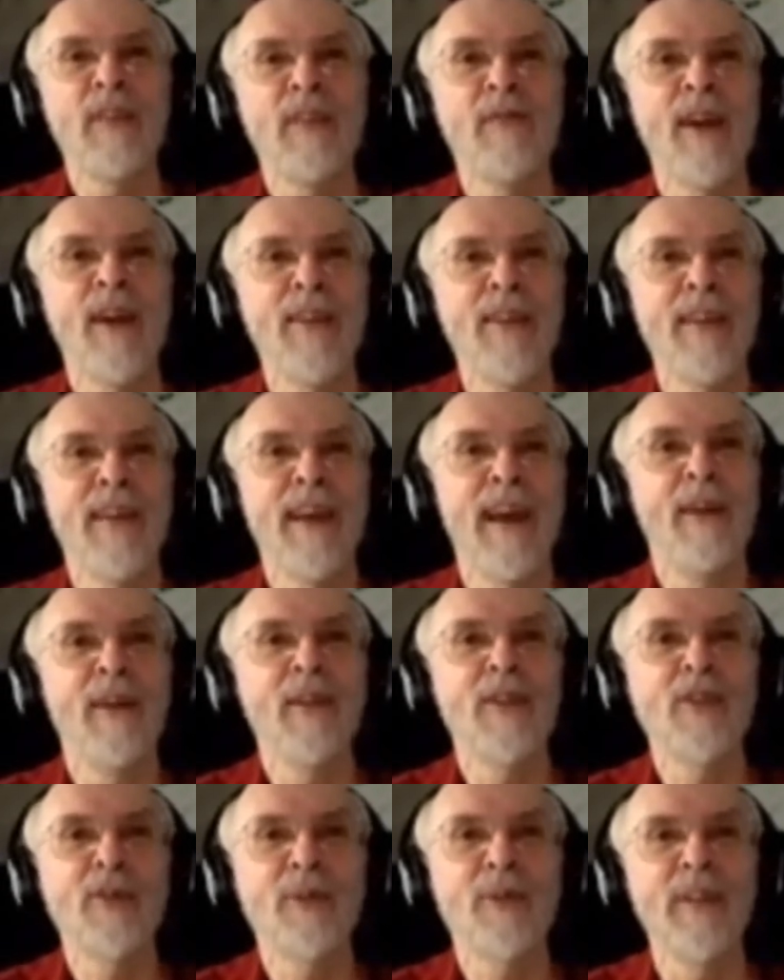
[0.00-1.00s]
Verdadera
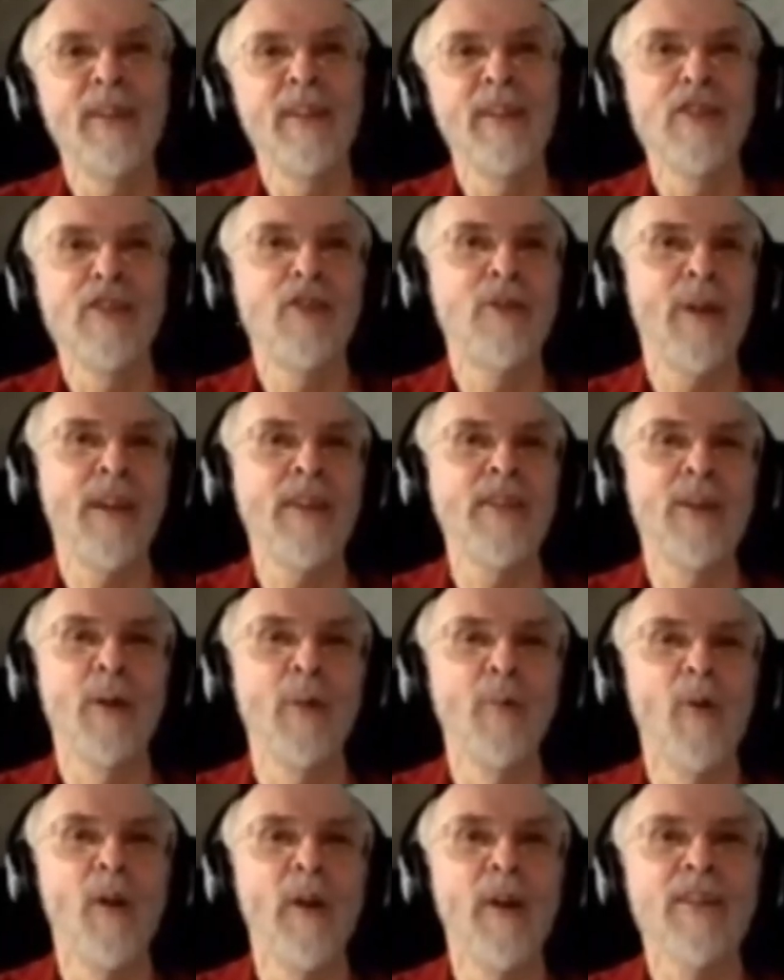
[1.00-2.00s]
Destreza
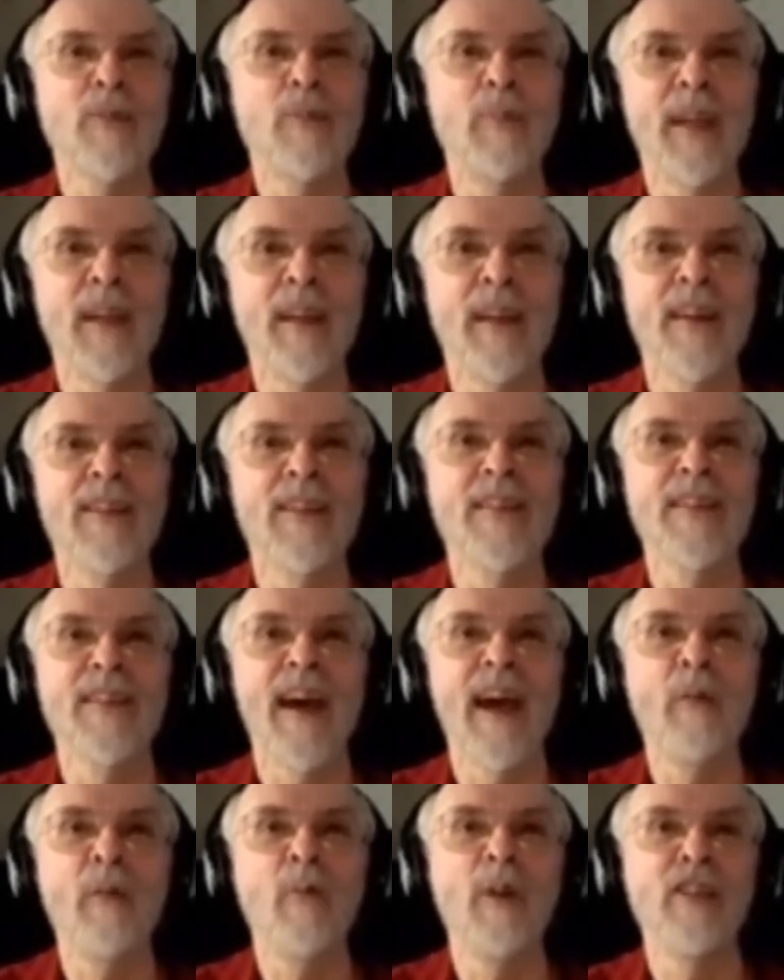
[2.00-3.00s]
works because
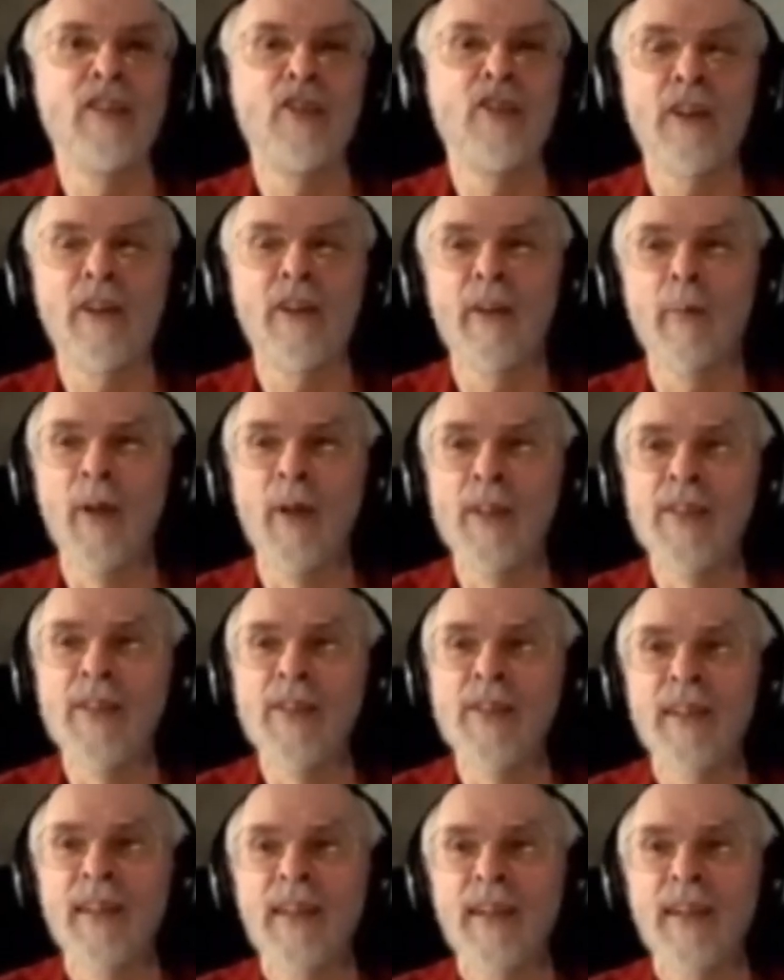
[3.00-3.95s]
I win tournaments.